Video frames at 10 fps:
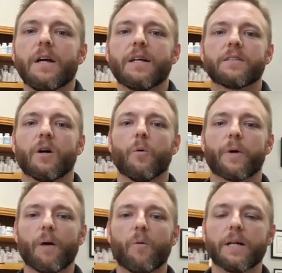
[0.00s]
So
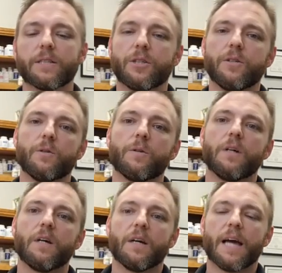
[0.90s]
when I want to
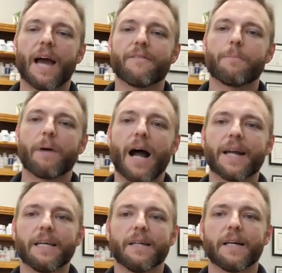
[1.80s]
have the
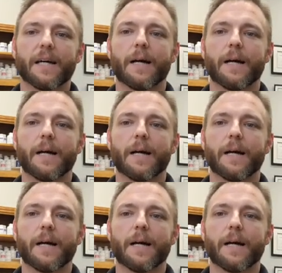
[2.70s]
body